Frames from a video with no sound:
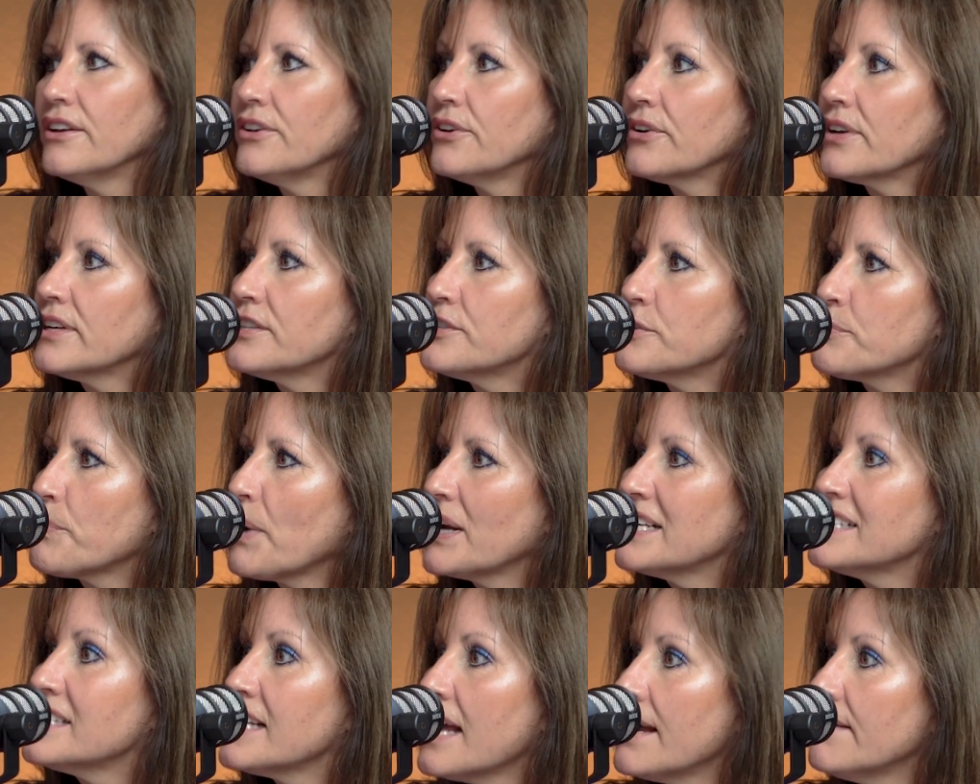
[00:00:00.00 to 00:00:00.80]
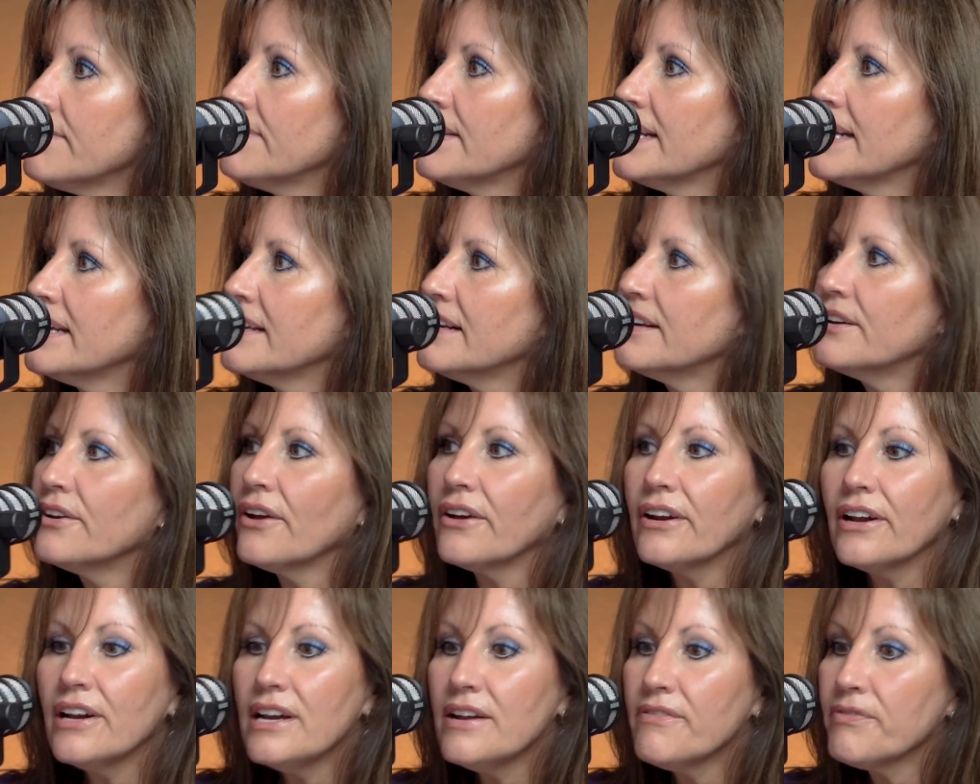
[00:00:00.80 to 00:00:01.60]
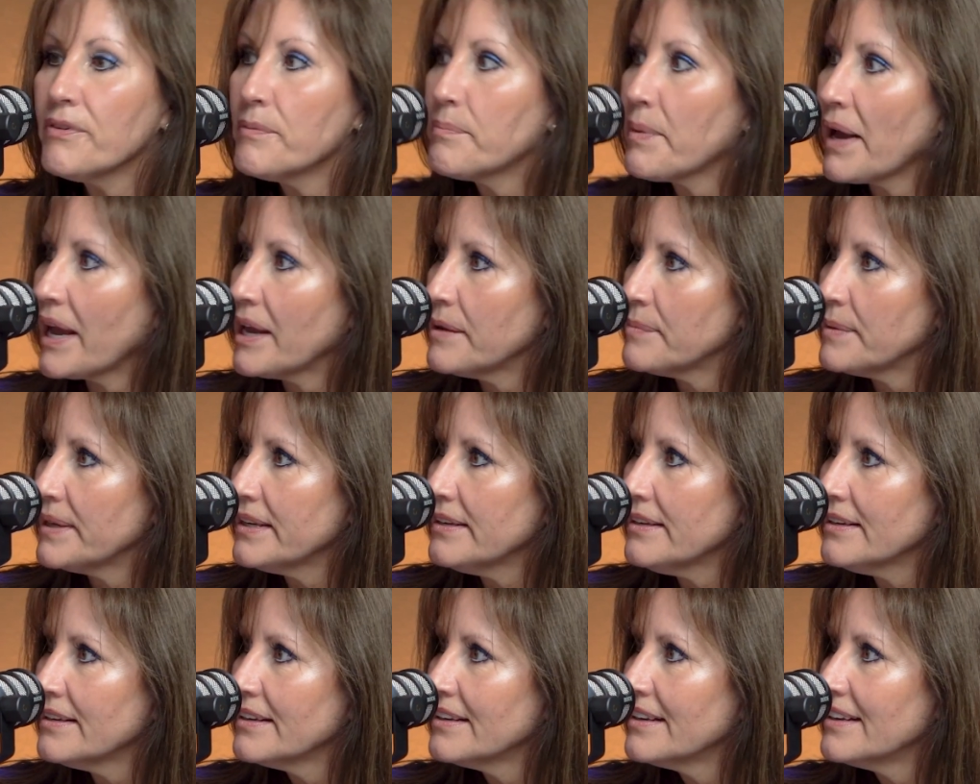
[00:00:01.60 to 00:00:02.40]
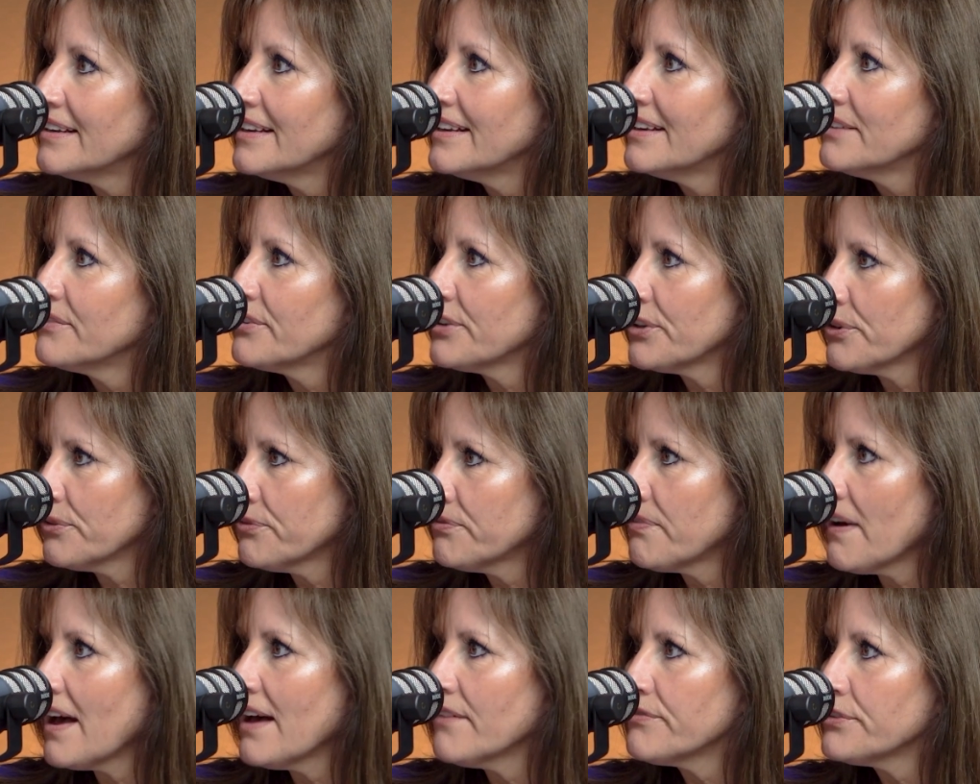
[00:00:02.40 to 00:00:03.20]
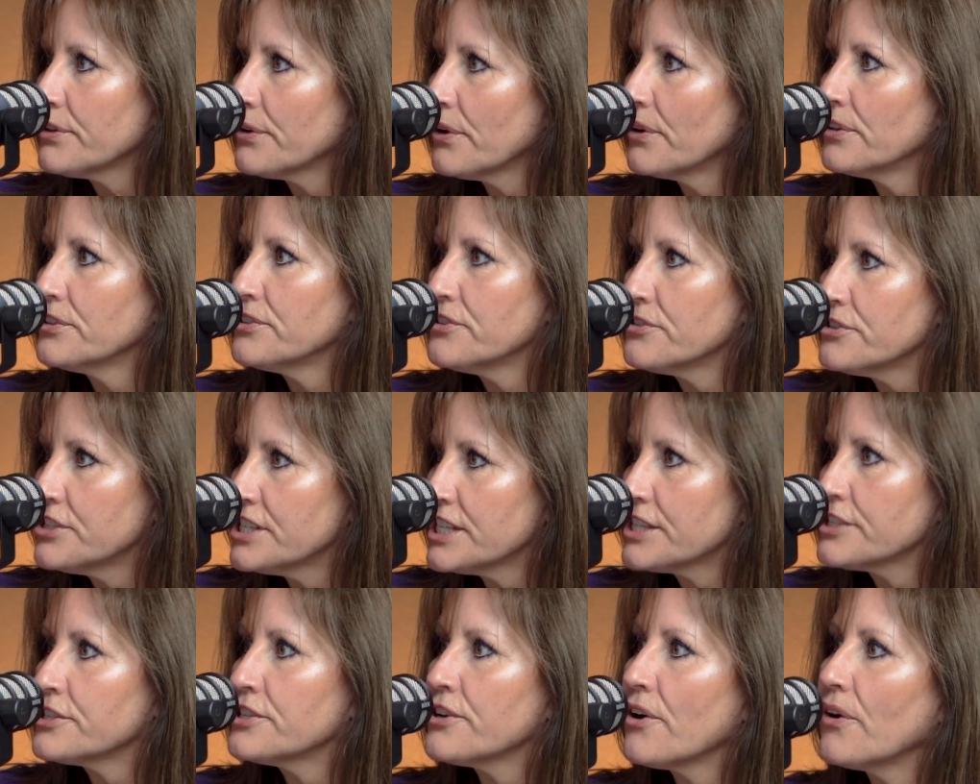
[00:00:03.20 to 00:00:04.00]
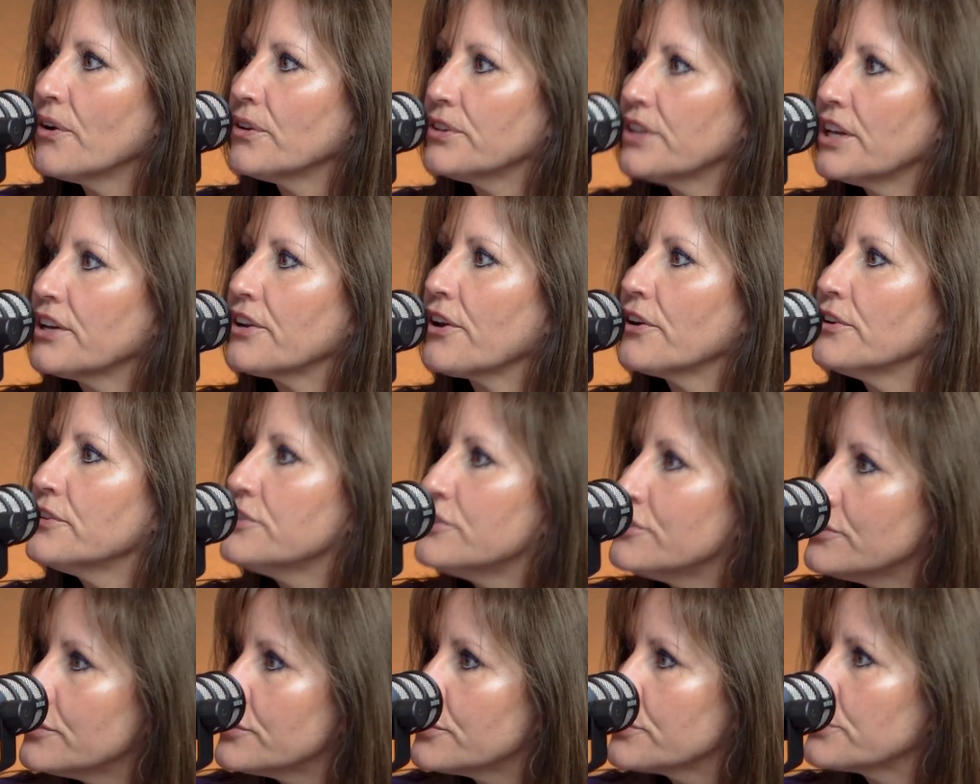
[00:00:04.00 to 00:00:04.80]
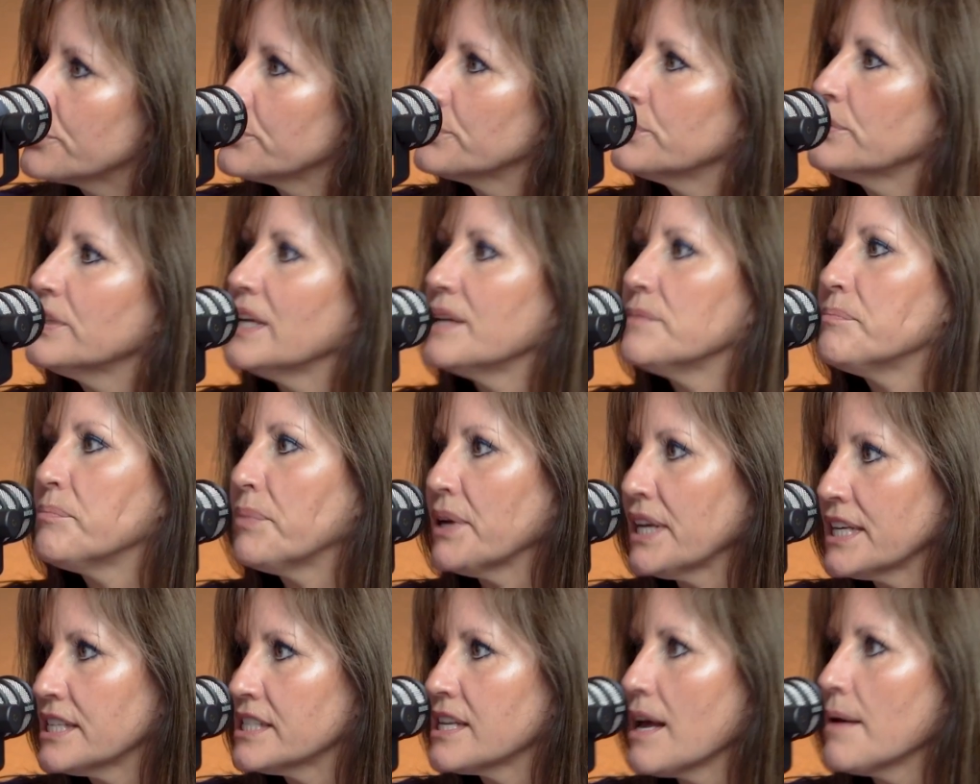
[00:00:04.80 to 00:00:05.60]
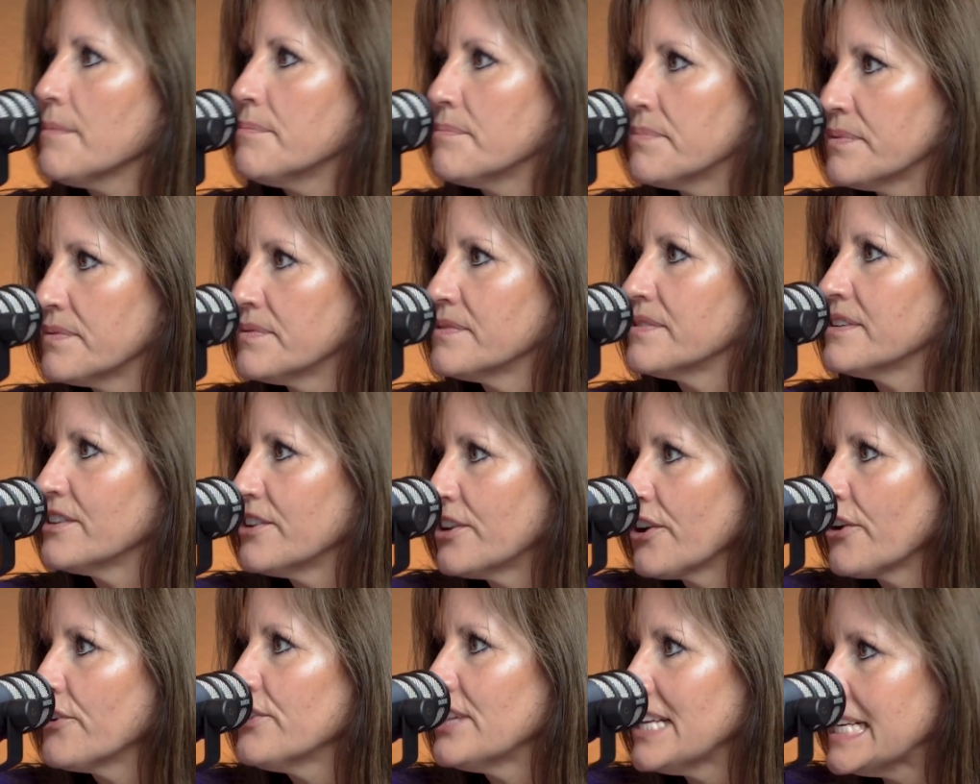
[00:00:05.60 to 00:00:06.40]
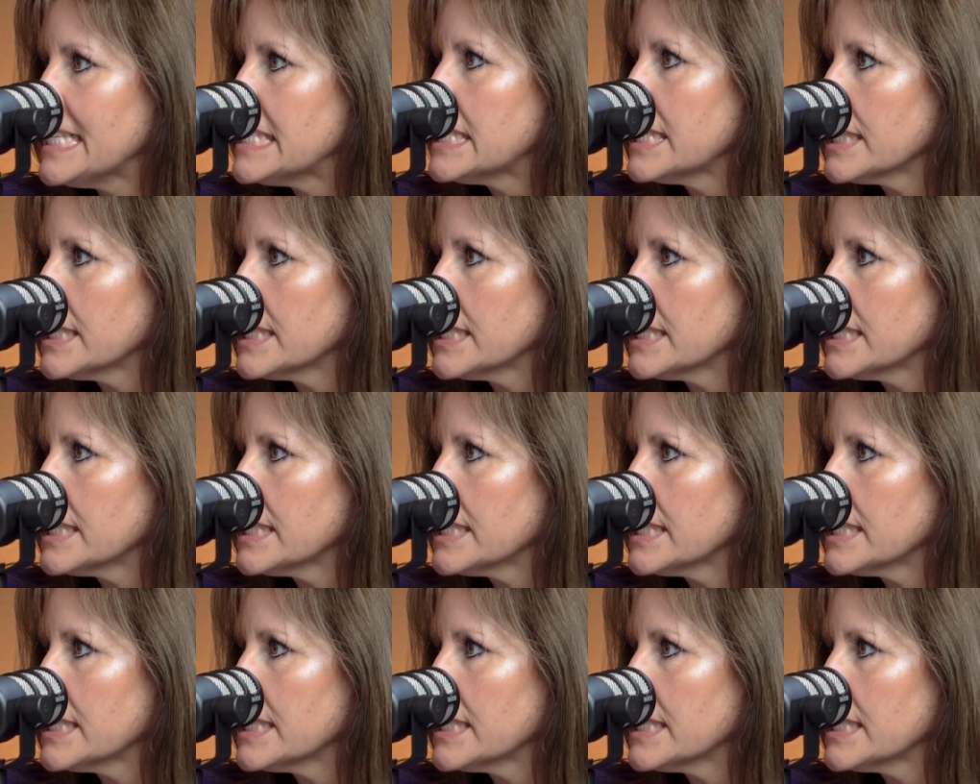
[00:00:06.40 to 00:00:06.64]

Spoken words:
You can spray safely. Not only for baby, for your 5-year-old or 6-year-old that goes to school and picks up, these little